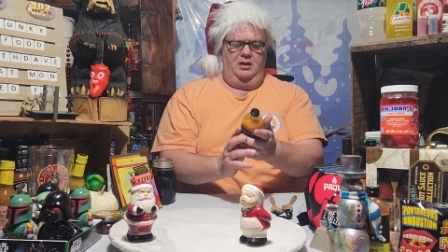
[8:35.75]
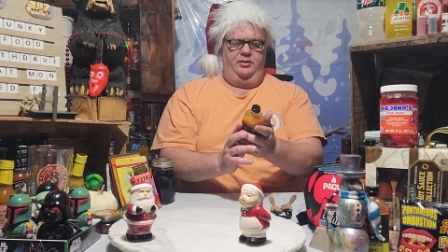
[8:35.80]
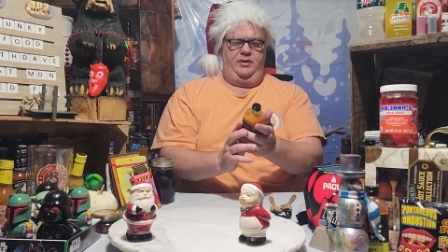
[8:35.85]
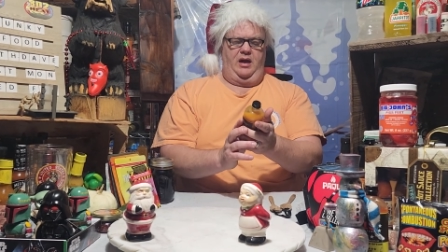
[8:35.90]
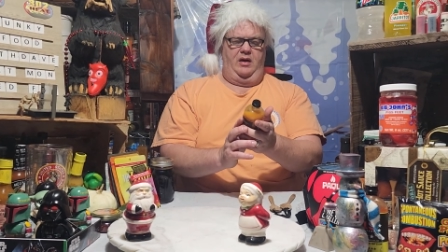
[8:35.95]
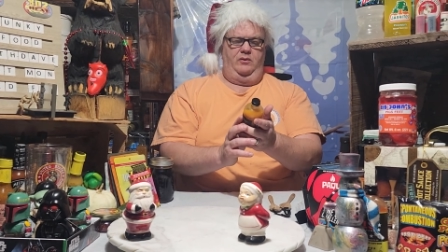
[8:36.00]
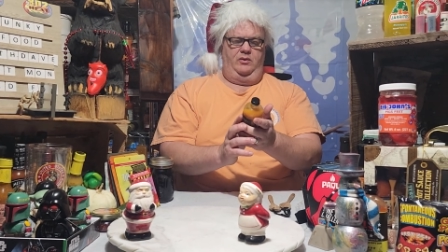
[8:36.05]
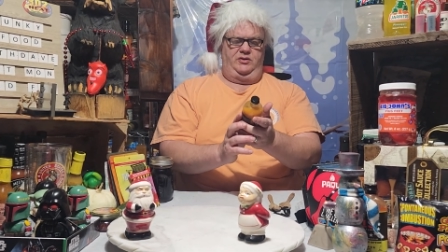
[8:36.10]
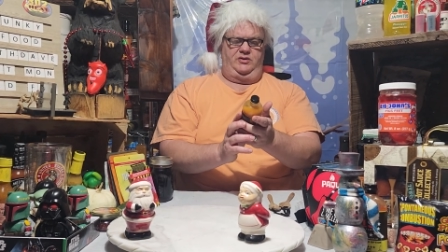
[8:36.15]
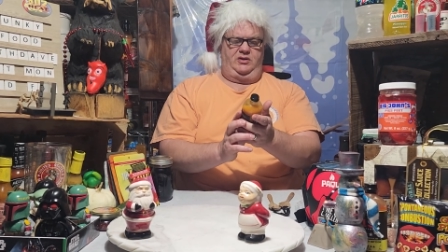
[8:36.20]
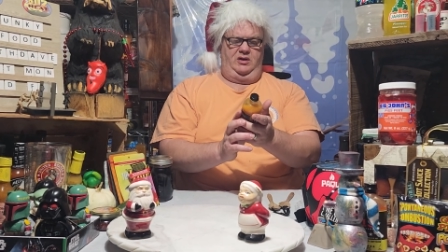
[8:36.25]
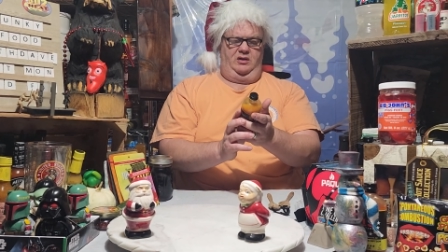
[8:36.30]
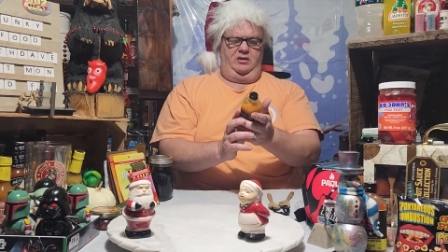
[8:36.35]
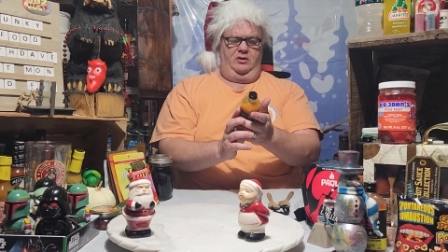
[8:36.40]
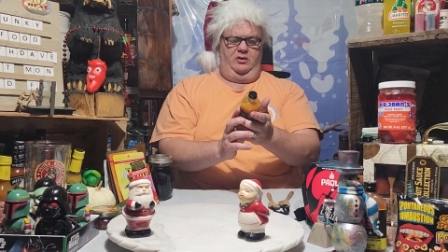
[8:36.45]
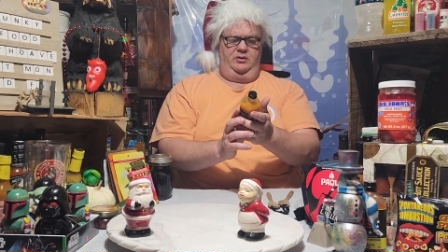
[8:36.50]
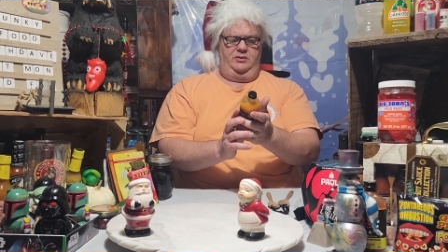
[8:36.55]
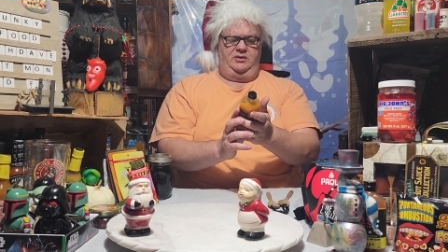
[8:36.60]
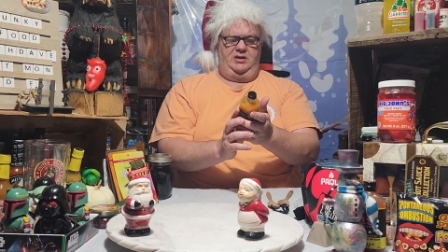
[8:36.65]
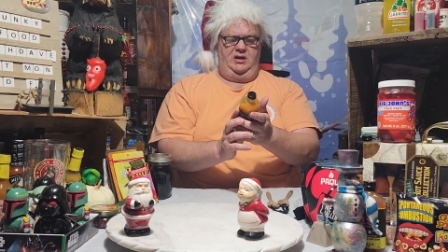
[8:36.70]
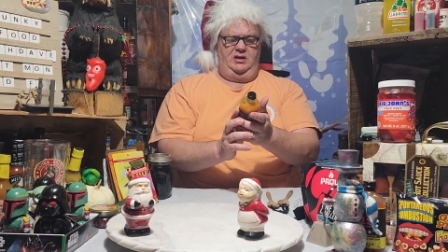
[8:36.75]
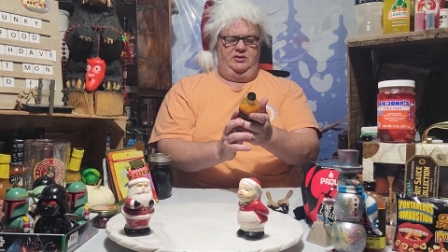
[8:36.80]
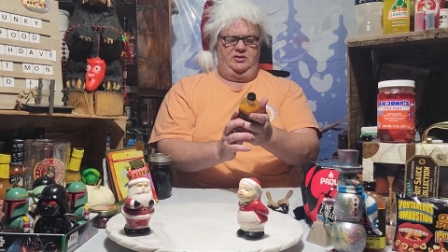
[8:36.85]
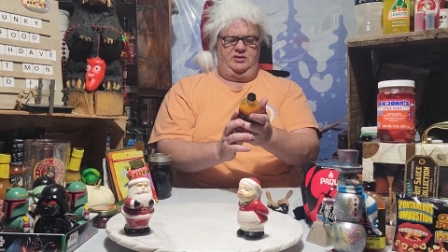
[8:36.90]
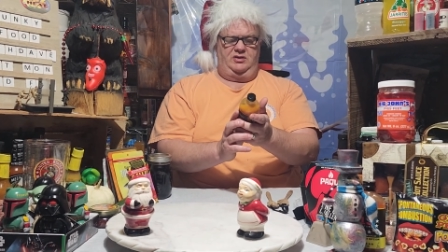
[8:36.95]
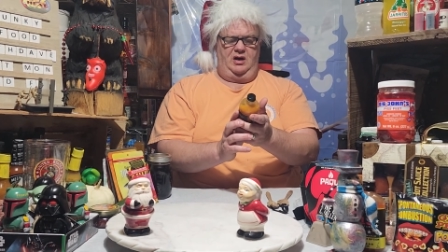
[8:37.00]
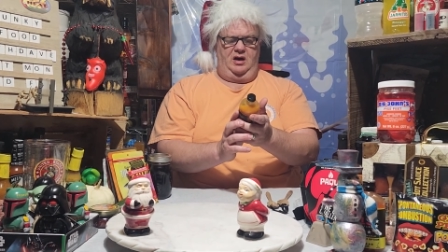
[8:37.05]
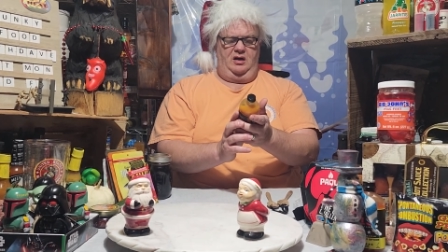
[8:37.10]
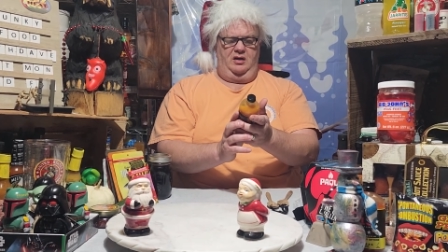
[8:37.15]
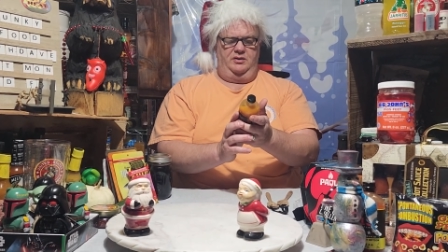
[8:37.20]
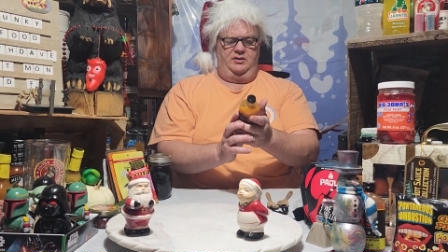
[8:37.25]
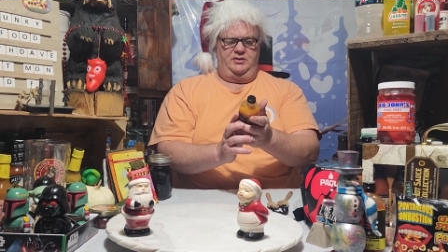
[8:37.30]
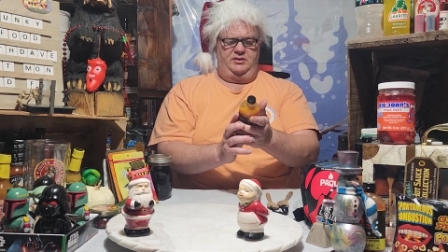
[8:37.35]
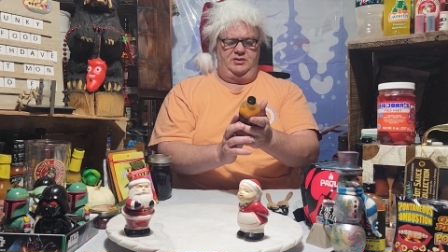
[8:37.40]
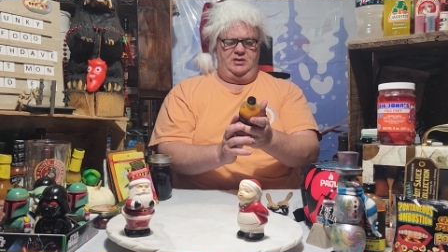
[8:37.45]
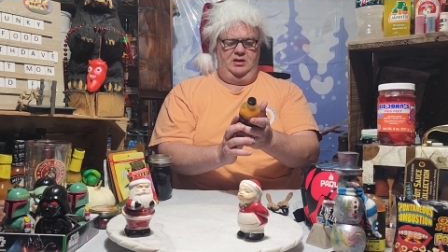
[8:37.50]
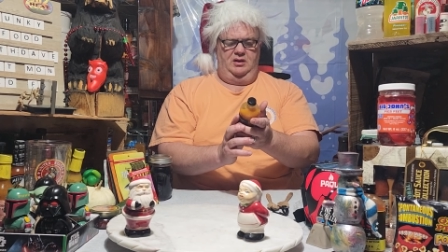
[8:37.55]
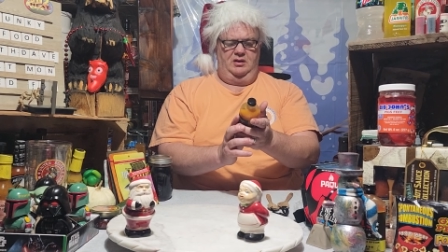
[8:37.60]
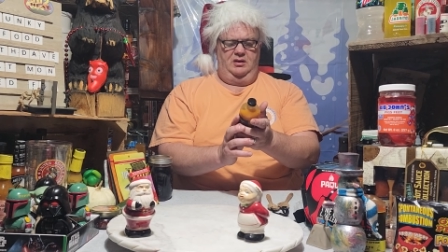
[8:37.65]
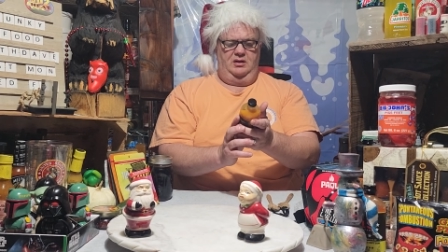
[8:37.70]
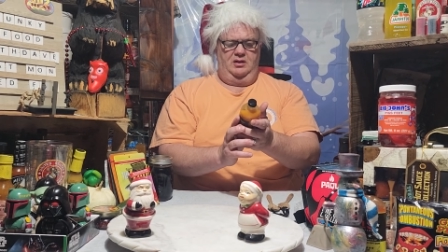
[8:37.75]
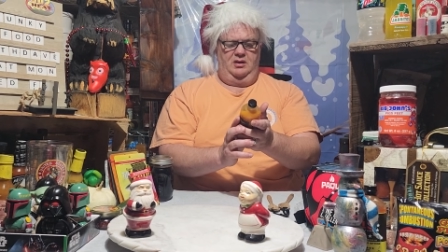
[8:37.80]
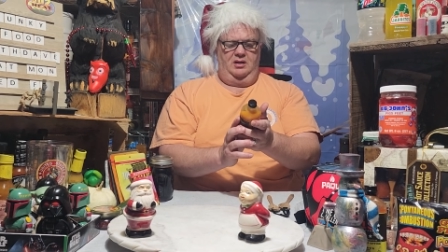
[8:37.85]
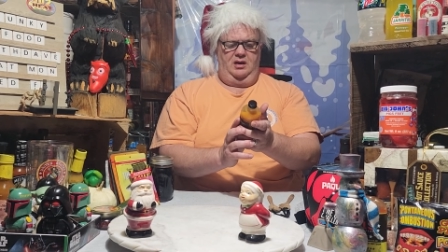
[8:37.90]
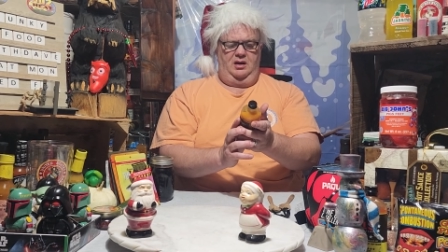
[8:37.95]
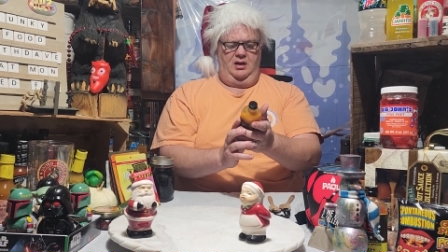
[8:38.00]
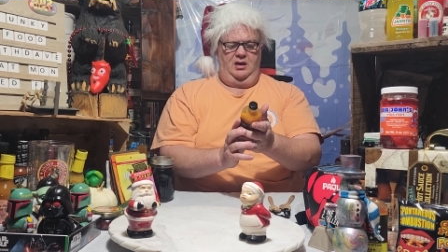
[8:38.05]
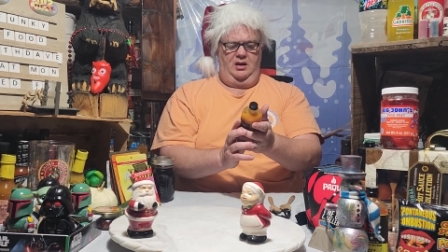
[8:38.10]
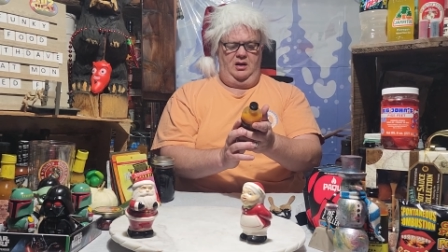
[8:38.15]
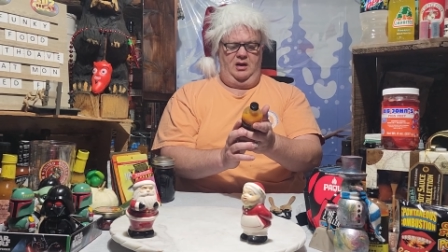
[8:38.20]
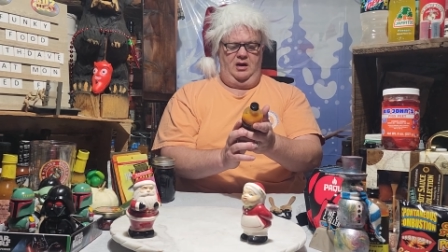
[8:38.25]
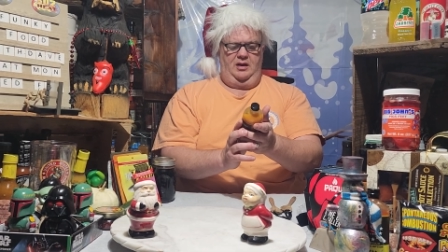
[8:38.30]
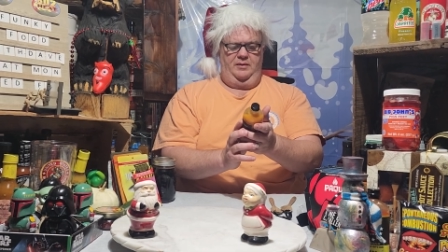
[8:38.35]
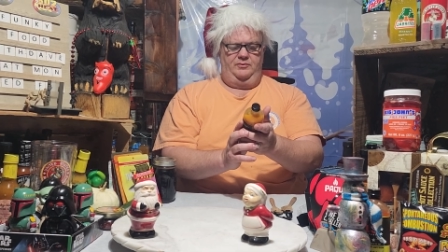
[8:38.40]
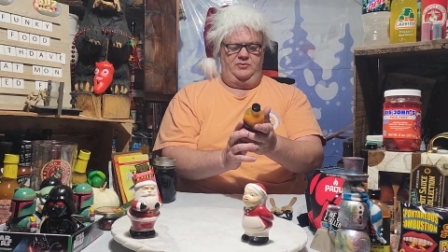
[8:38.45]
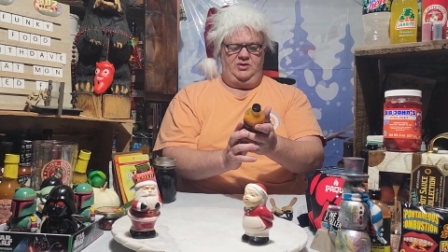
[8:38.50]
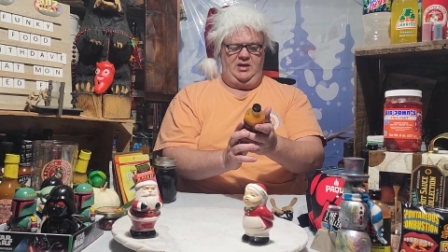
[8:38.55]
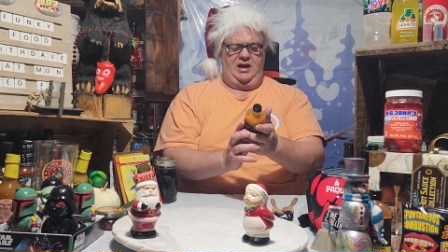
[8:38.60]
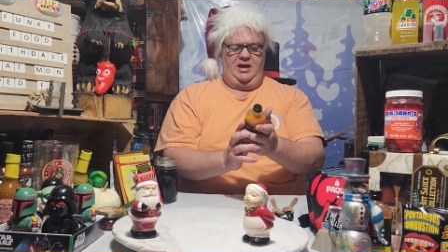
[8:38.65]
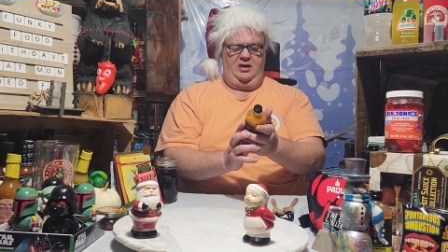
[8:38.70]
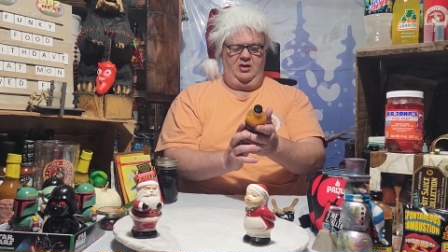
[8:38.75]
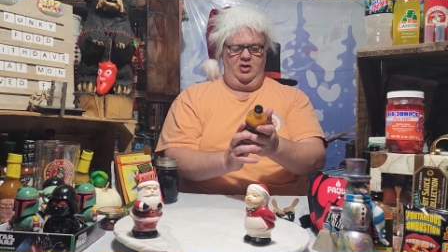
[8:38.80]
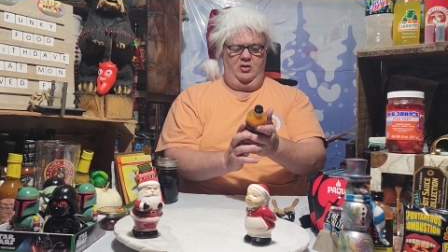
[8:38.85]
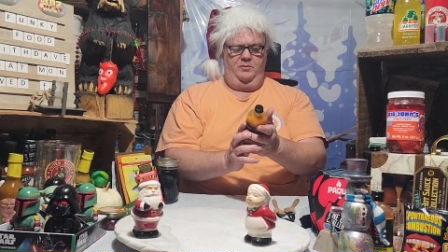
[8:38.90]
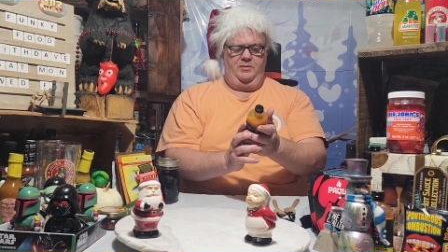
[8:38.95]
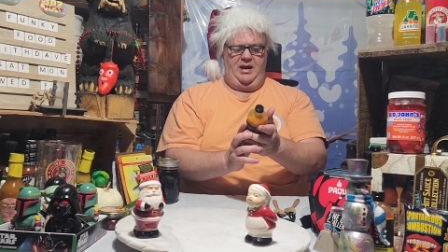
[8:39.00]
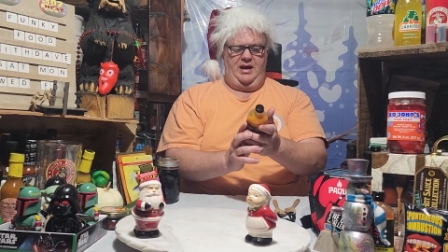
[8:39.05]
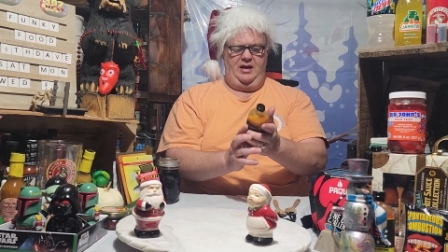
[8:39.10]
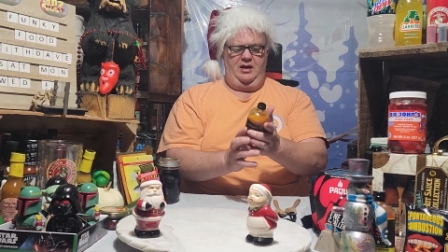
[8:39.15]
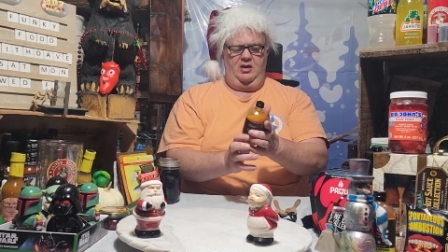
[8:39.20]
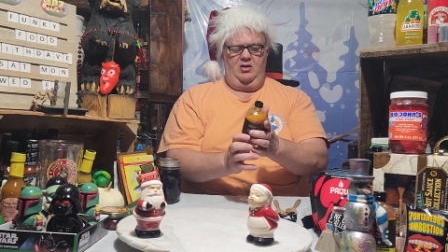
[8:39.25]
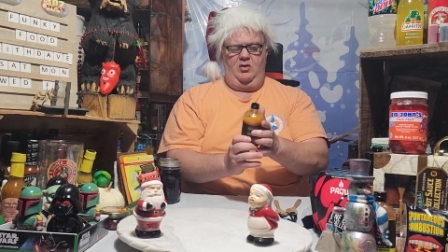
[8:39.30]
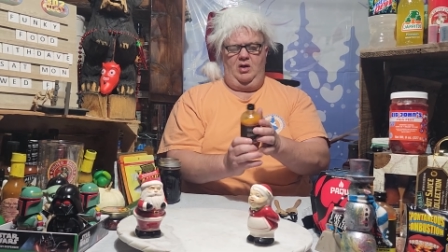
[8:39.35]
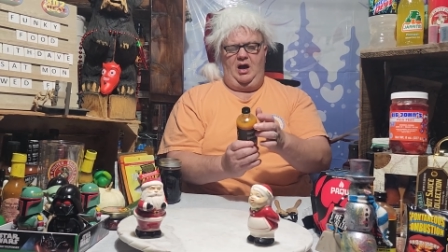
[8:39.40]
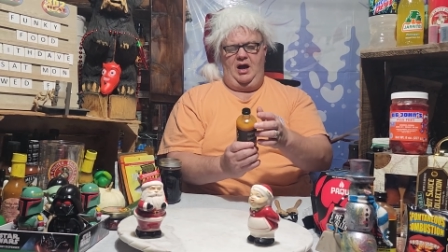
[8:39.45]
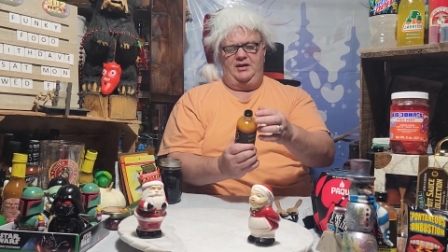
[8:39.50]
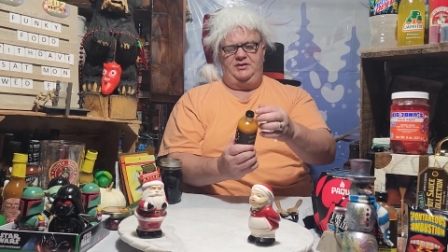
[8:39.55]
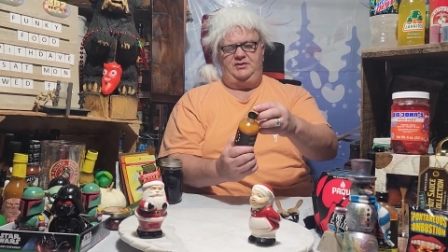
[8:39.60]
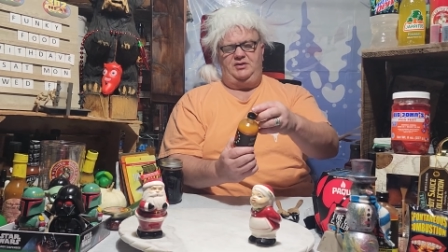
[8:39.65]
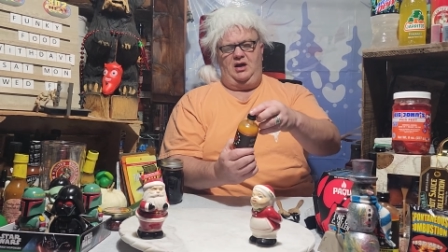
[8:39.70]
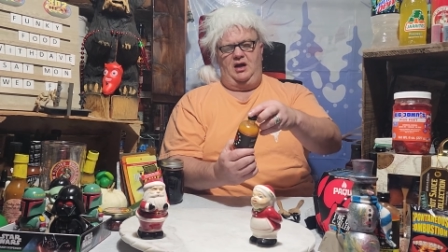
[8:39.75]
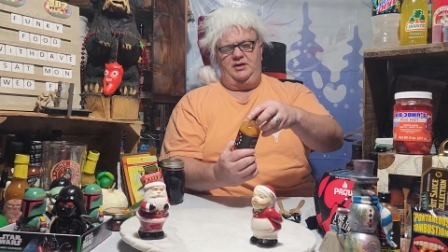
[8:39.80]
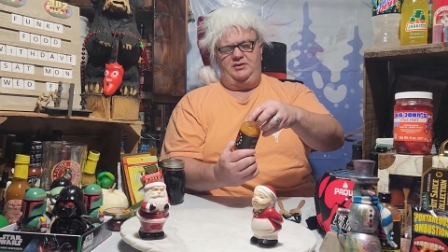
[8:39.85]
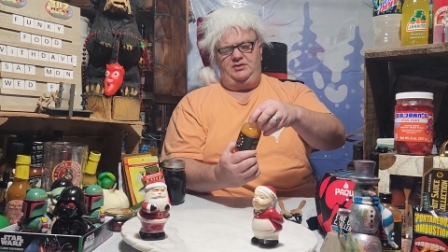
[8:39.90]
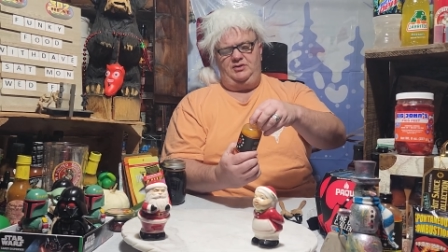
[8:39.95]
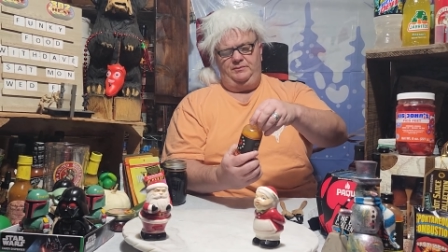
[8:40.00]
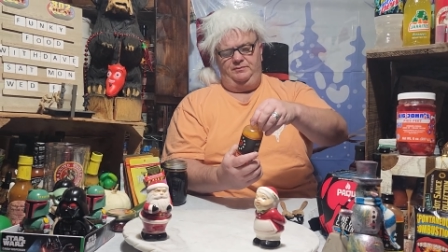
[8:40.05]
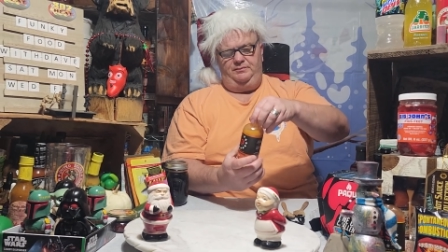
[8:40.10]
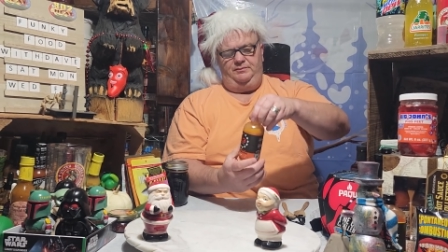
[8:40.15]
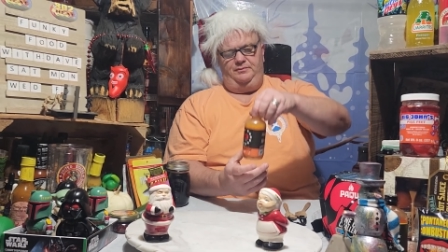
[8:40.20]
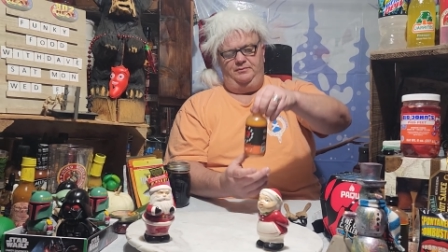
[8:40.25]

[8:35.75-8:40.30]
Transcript: that was the 13 stars um, Tango Mango Hot Sauce